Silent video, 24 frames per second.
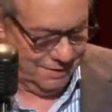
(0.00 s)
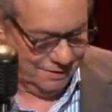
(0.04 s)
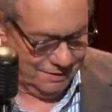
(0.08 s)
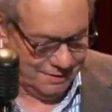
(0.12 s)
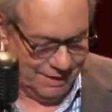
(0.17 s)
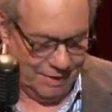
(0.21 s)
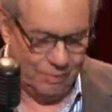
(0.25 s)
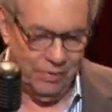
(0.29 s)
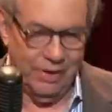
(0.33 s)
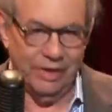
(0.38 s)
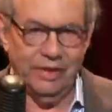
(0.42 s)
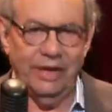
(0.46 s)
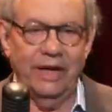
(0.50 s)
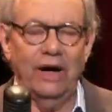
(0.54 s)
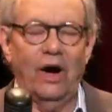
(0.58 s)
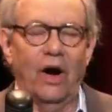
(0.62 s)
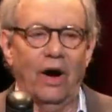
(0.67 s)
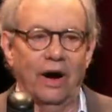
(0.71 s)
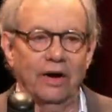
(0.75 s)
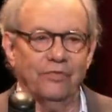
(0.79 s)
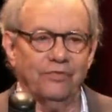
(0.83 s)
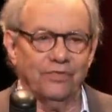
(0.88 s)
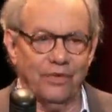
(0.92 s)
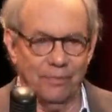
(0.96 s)
They really
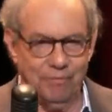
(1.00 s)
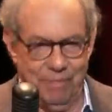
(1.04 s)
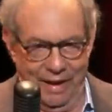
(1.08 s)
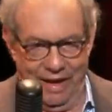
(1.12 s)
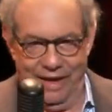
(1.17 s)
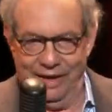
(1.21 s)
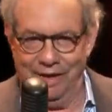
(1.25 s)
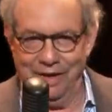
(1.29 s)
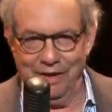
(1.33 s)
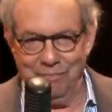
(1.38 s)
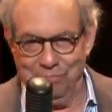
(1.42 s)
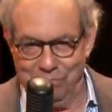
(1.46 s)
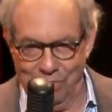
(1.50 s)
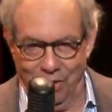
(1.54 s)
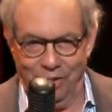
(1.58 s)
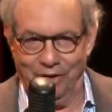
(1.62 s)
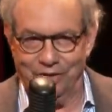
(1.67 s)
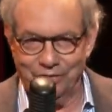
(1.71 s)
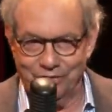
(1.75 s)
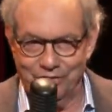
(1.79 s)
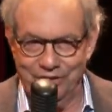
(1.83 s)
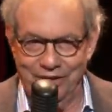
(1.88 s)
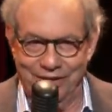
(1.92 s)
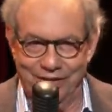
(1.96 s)
aren't for banning books